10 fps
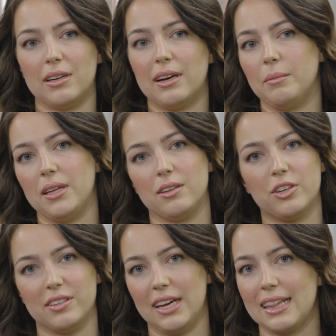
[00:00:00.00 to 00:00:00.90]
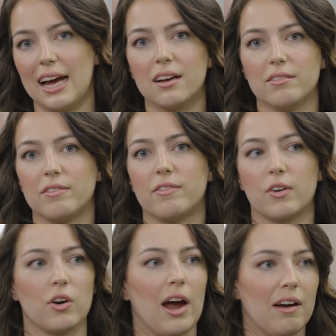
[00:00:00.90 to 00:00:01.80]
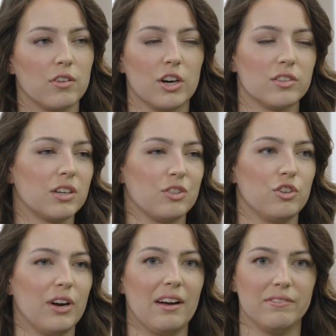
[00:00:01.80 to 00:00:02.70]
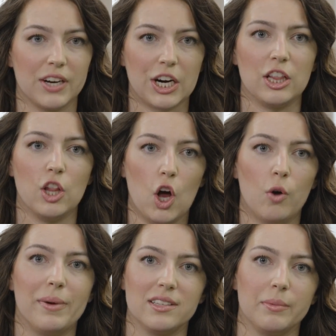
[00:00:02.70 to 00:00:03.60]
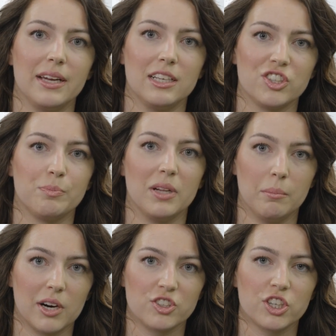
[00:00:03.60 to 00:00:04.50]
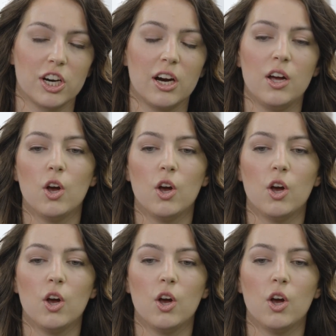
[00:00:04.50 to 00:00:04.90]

I mean, you could take that forever as long as you don't have very low mismanaged blood pressure.